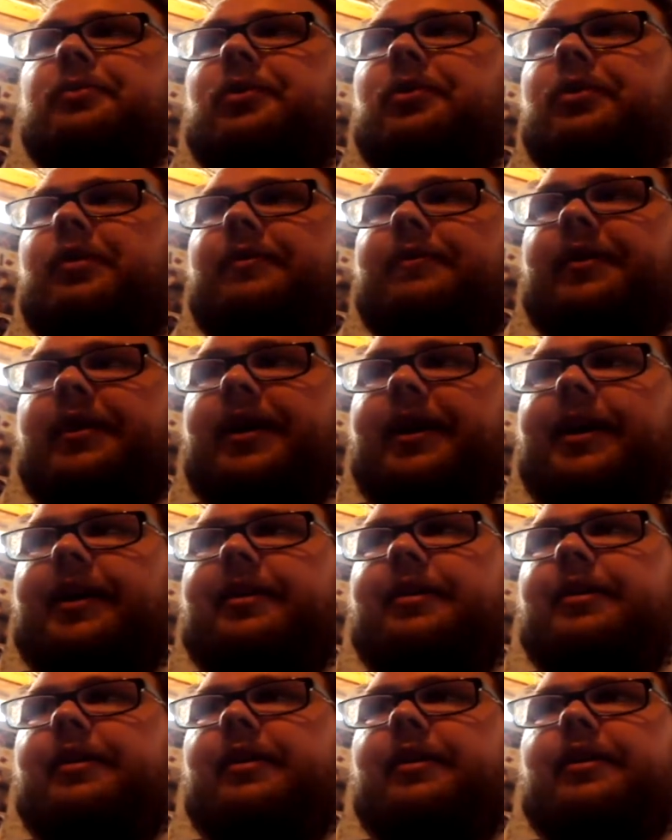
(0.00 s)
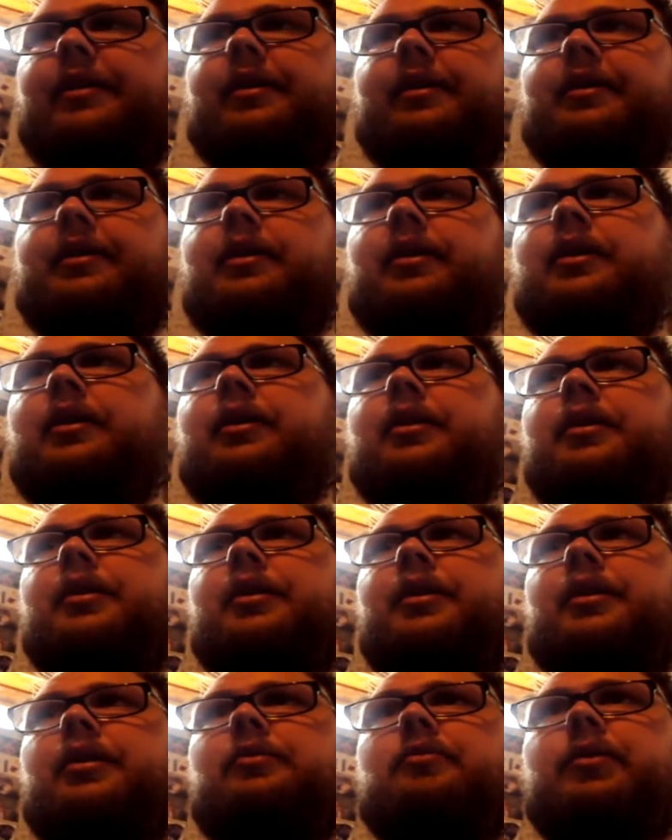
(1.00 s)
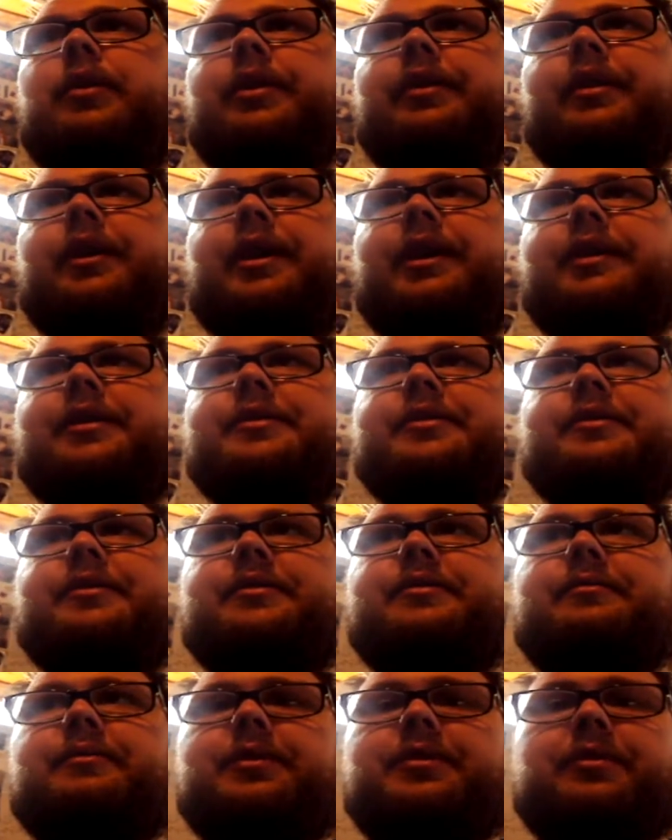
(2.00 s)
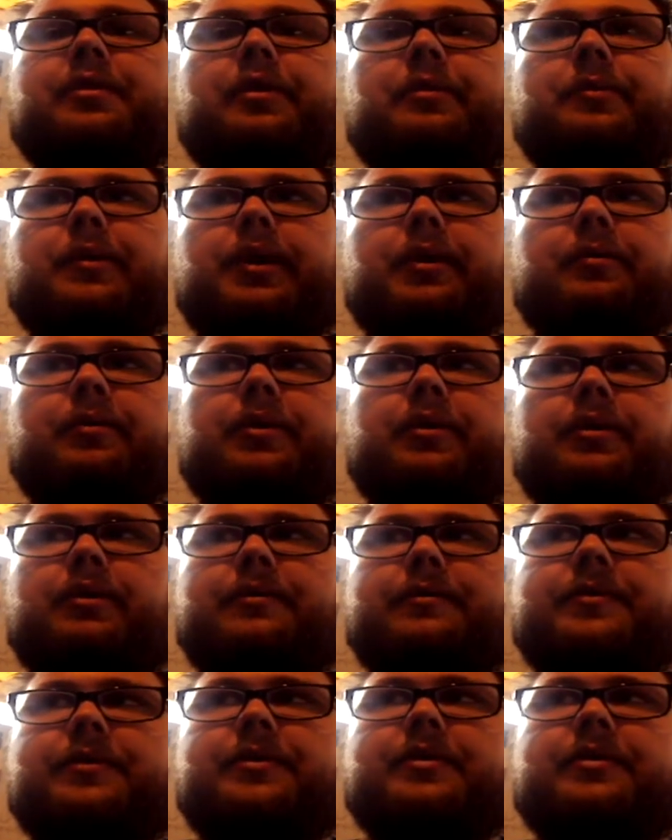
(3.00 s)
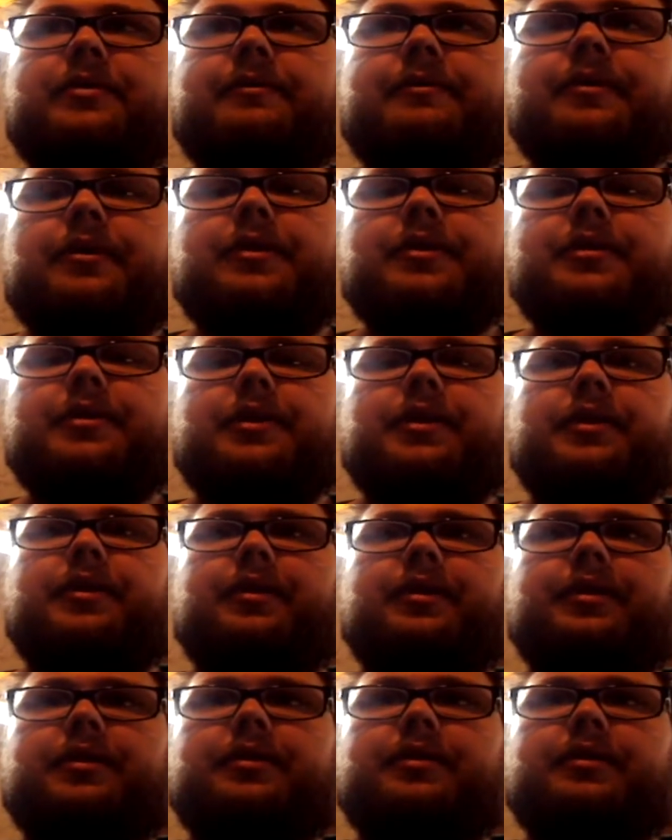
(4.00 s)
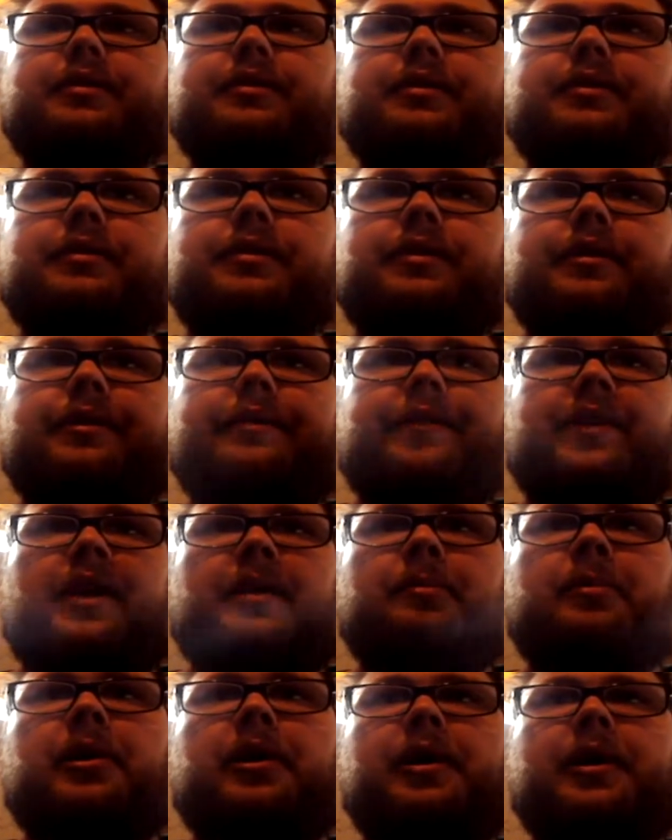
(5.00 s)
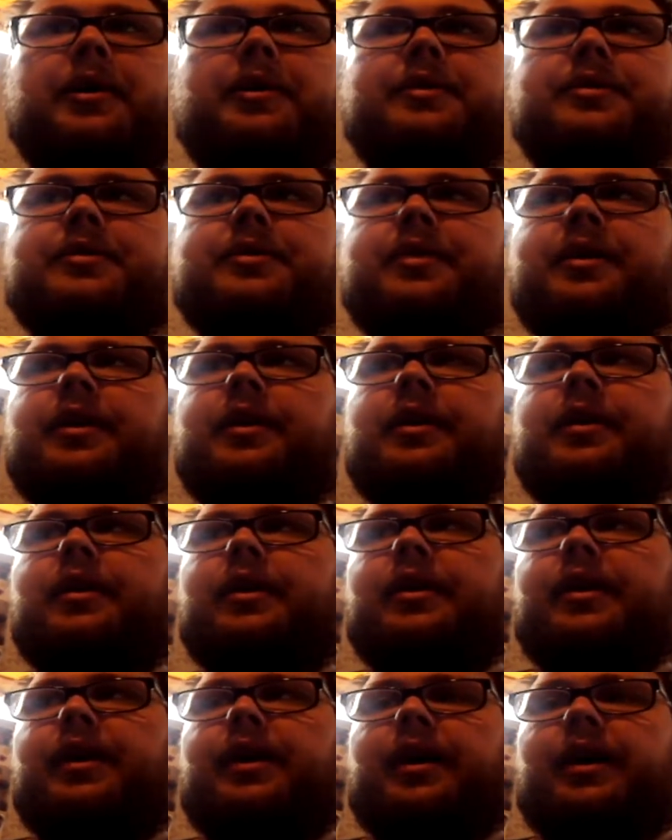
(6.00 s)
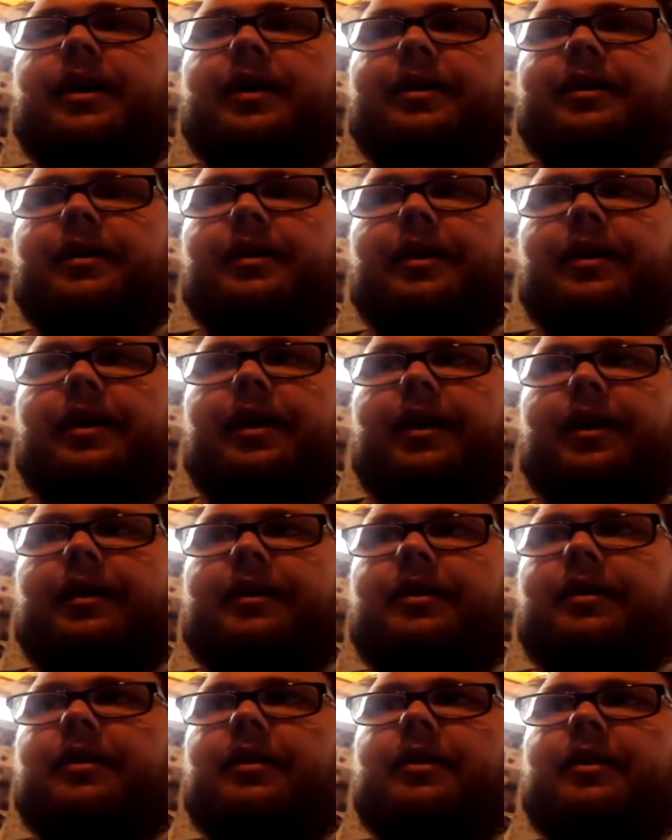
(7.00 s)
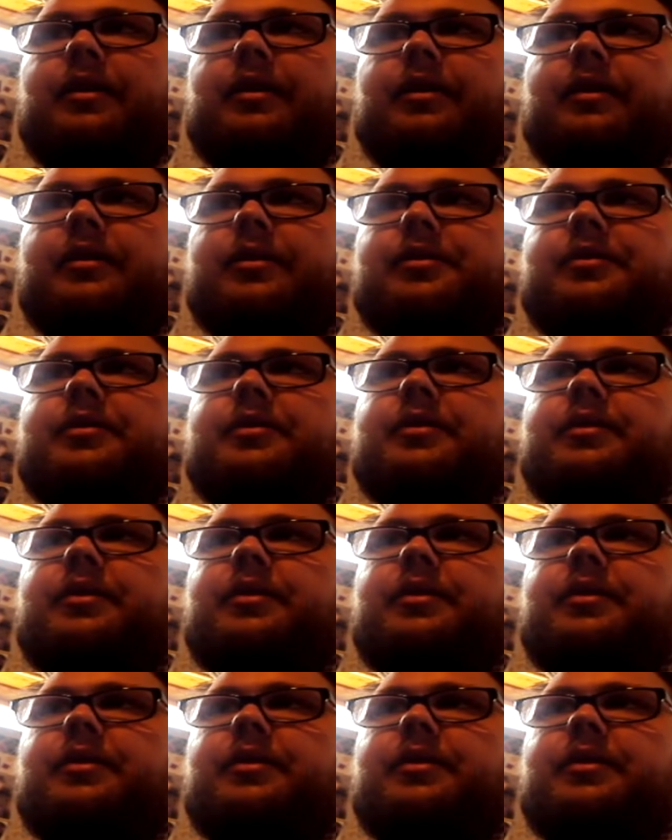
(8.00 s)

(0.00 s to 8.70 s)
more of like the Quillettes, which are the werewolves, versus the vampires. And like there's